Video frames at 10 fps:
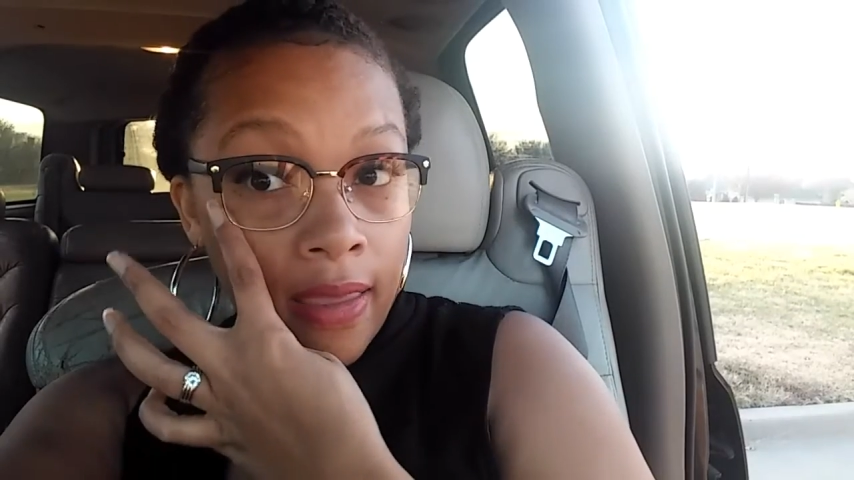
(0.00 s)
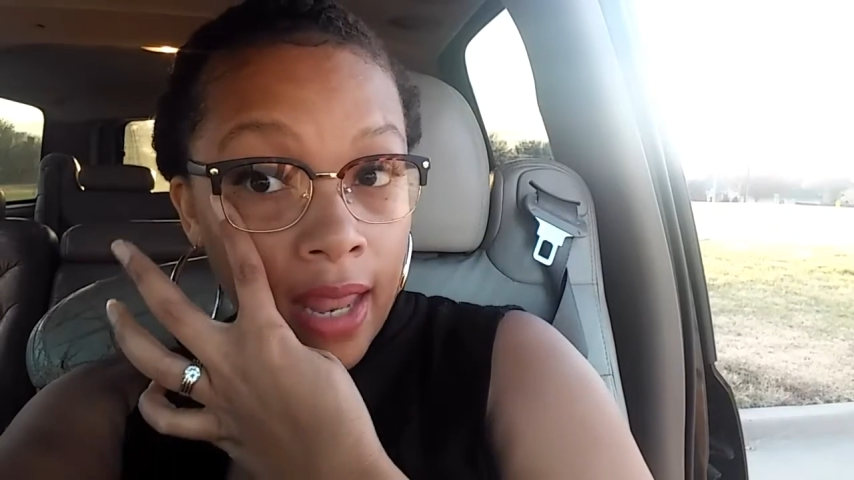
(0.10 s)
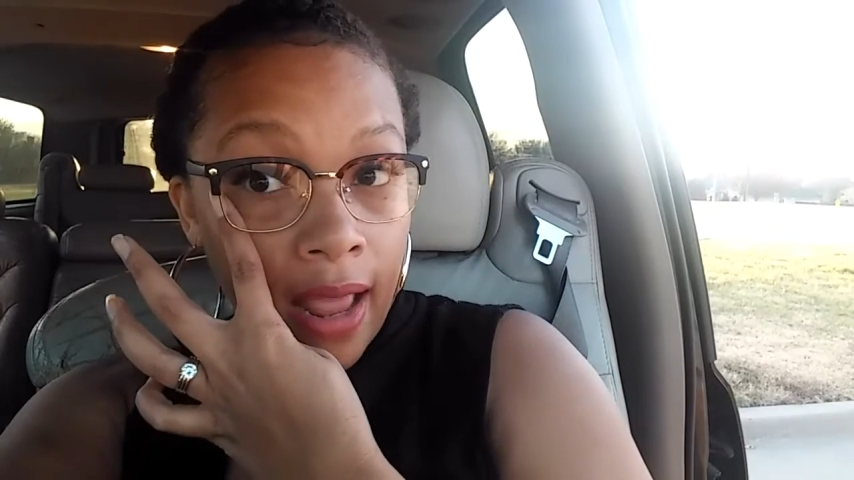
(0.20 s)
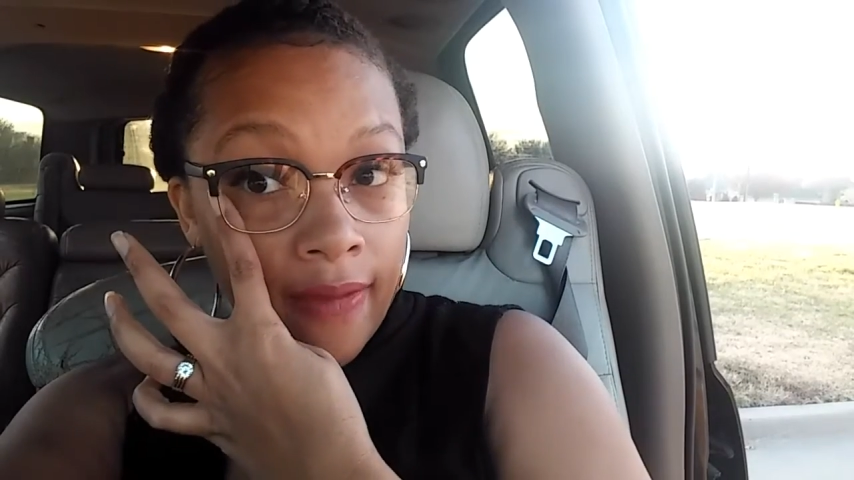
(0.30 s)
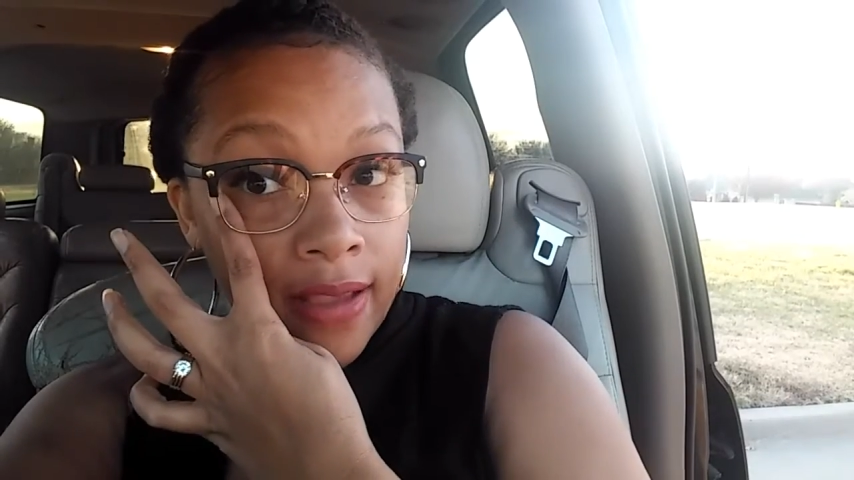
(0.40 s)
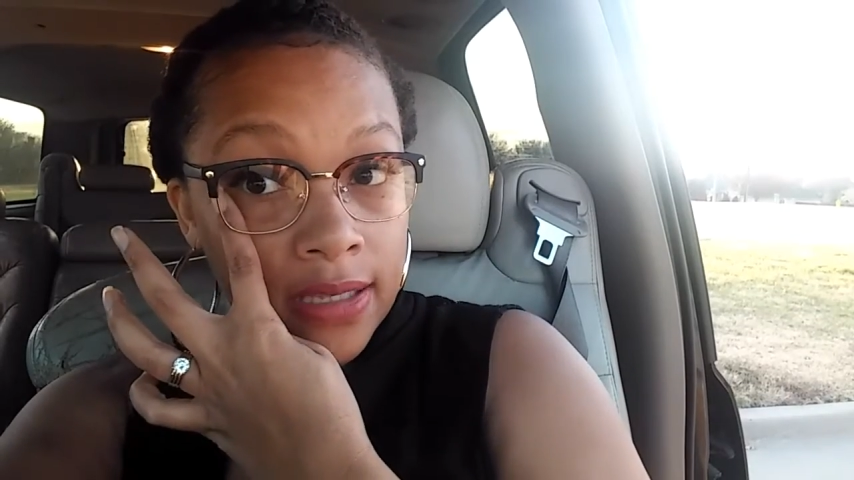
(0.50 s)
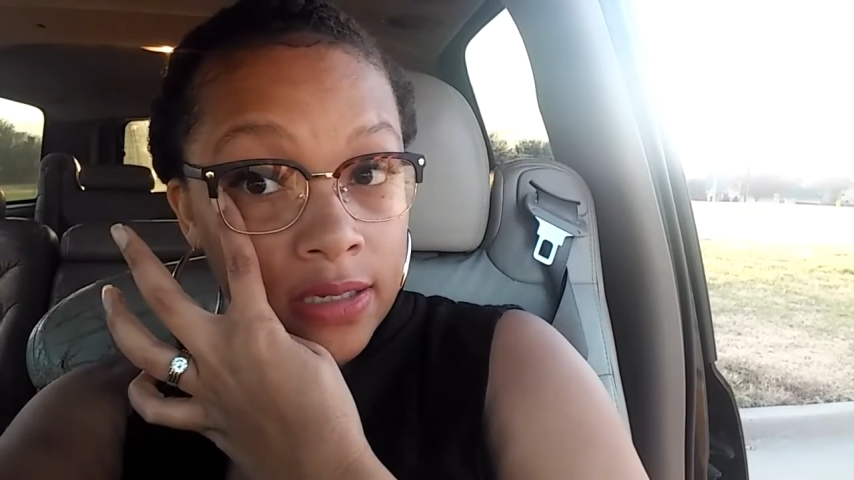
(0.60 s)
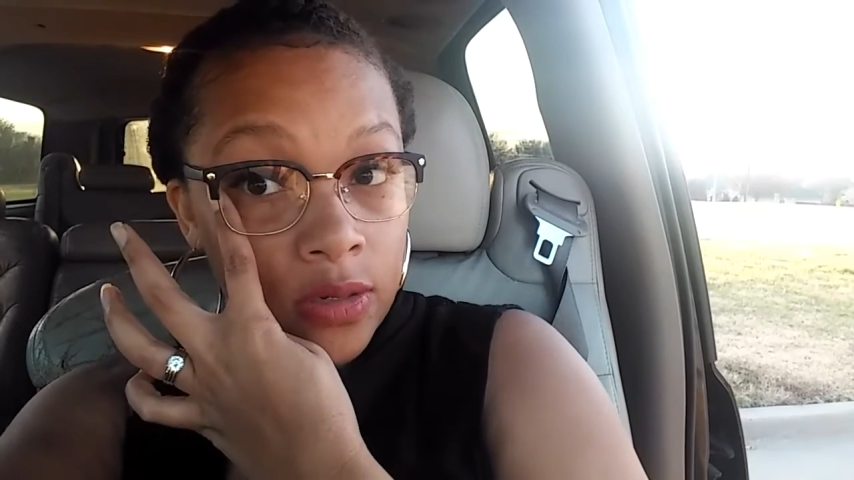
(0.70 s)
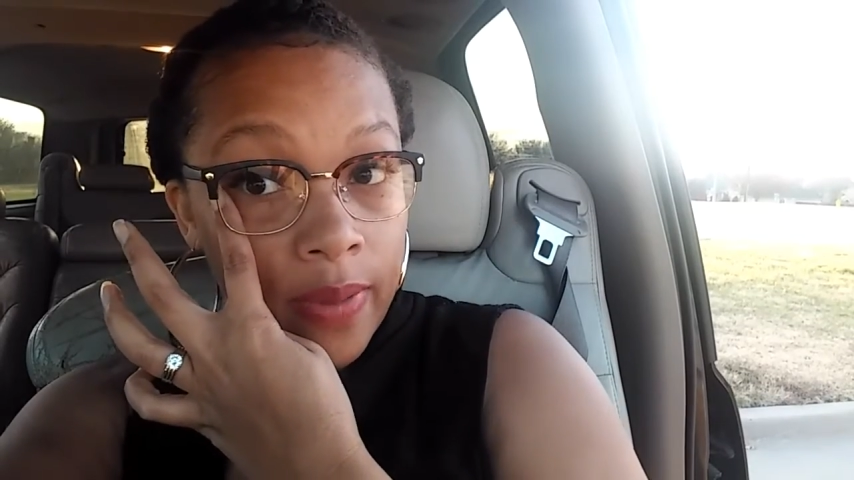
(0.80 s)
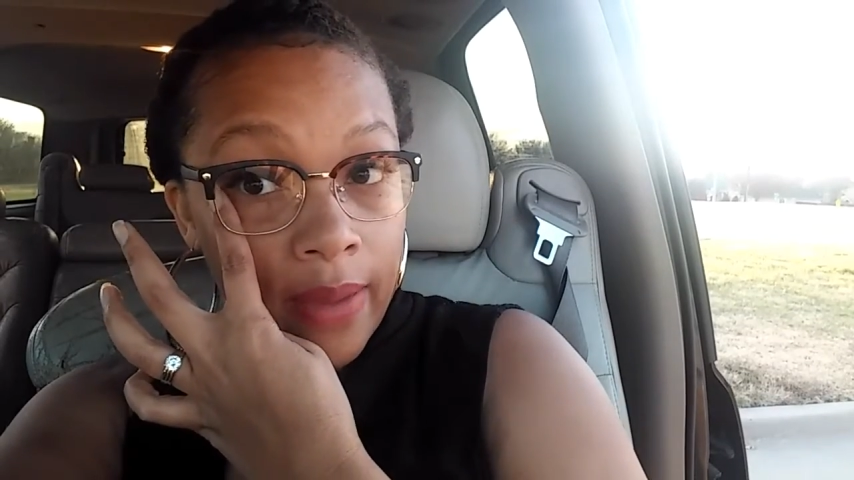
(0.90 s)
And I have these
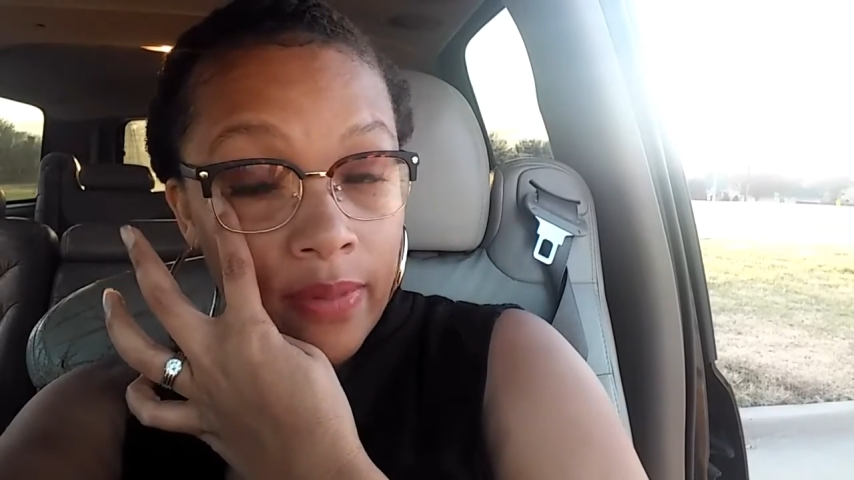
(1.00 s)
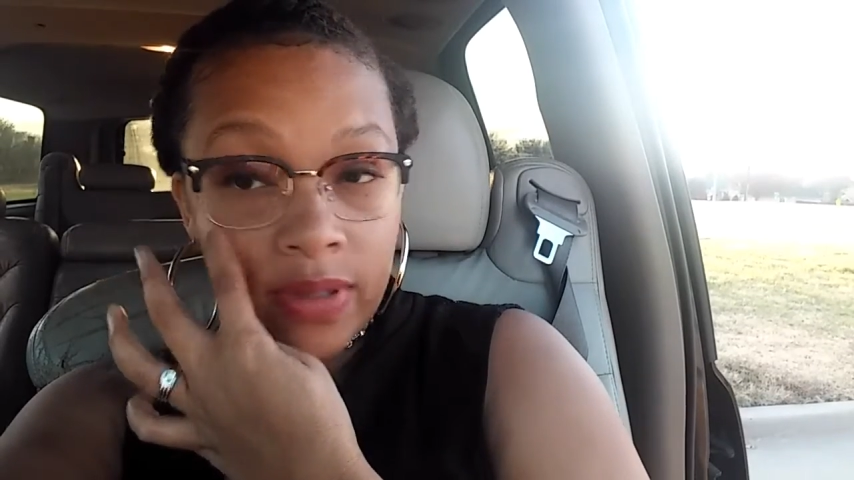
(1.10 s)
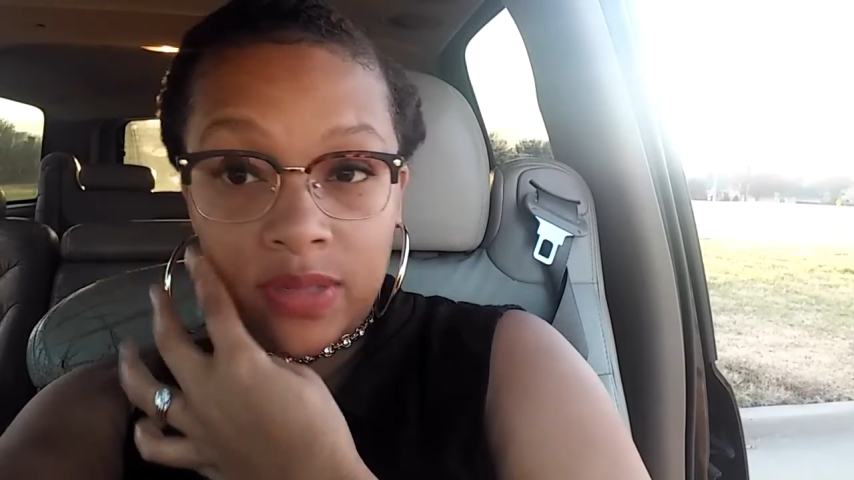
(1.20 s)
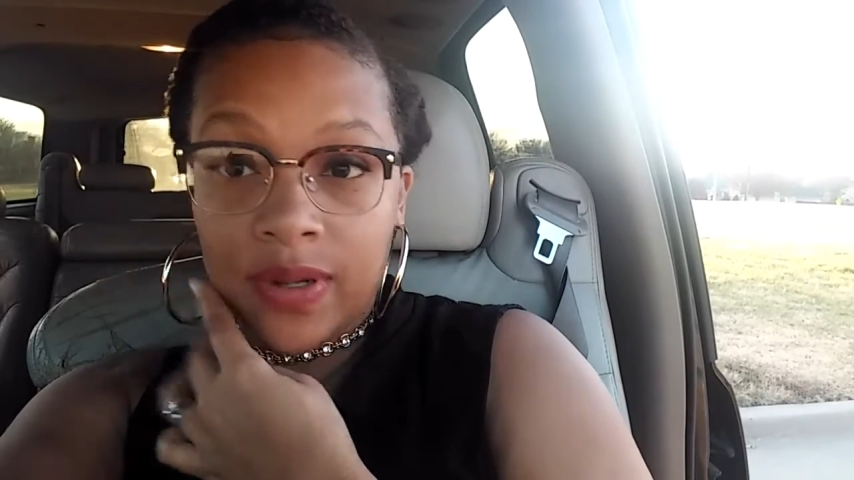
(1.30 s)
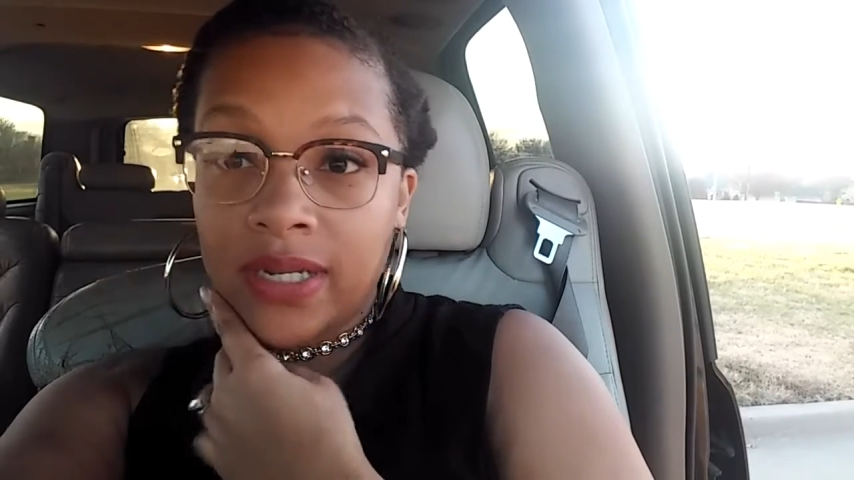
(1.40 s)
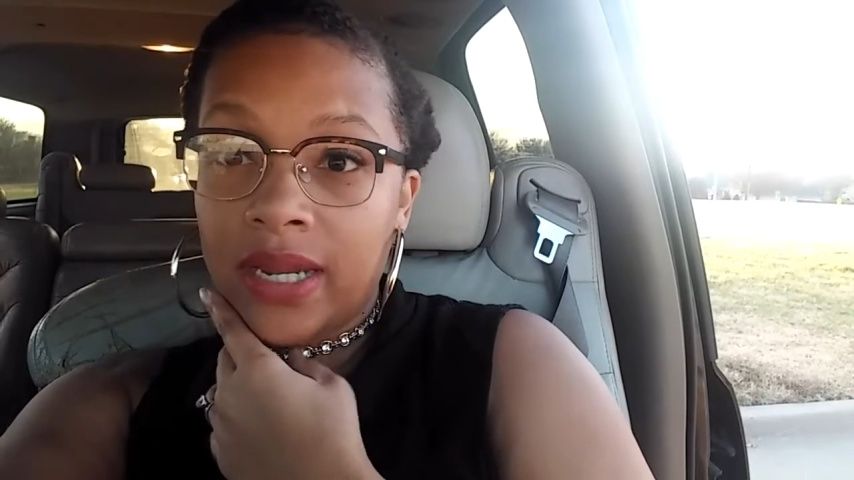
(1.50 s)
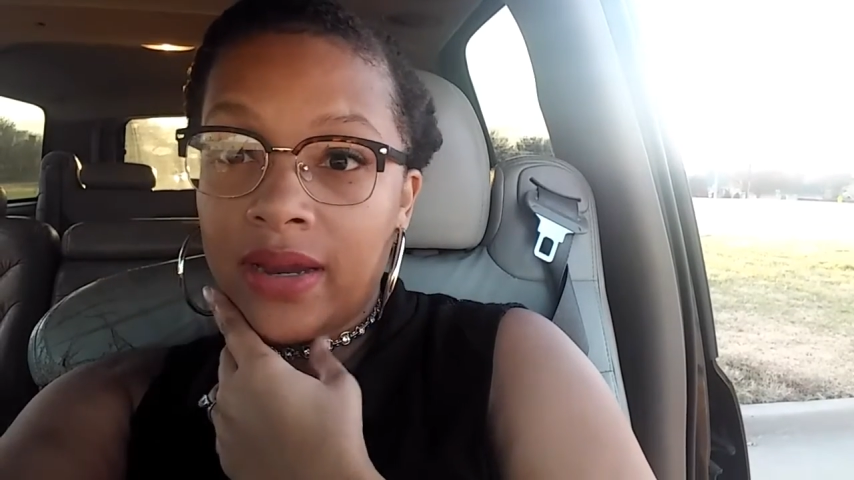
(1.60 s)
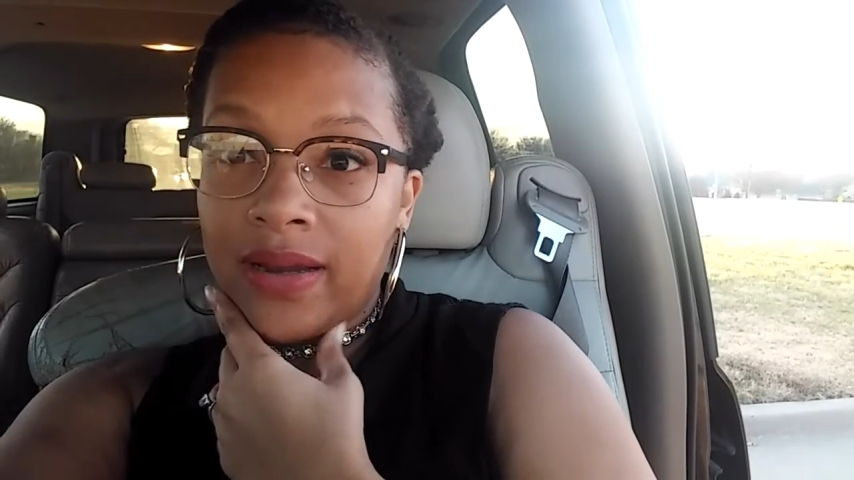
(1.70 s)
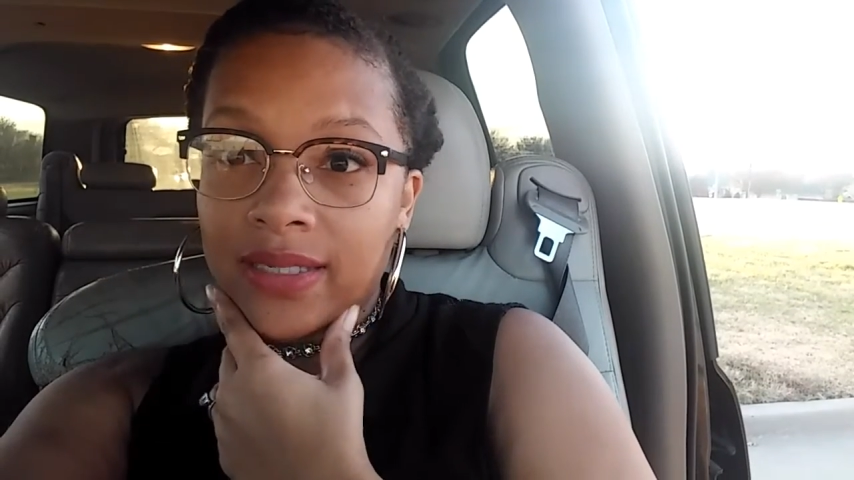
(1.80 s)
little baby ones right there.